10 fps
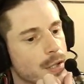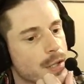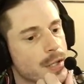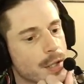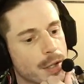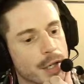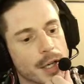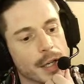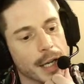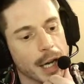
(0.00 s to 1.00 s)
So
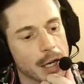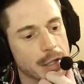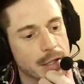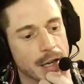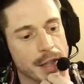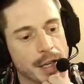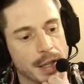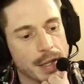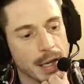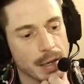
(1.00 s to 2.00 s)
yeah, like honestly, I
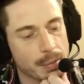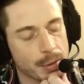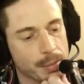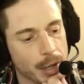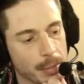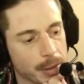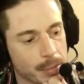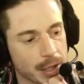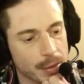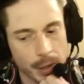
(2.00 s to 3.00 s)
think that would probably
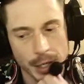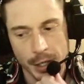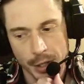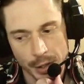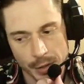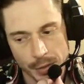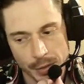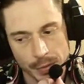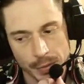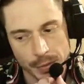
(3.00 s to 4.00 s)
be the way to go
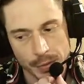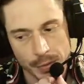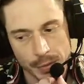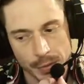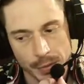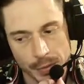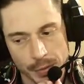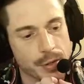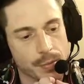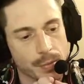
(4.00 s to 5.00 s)
to
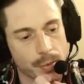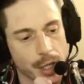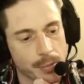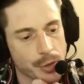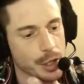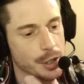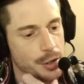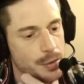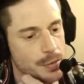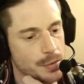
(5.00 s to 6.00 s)
accomplish what I'm trying to
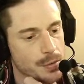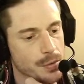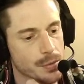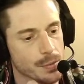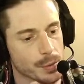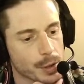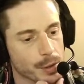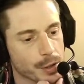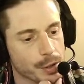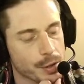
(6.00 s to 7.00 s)
do. We
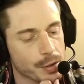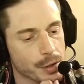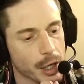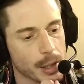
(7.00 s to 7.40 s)
would do,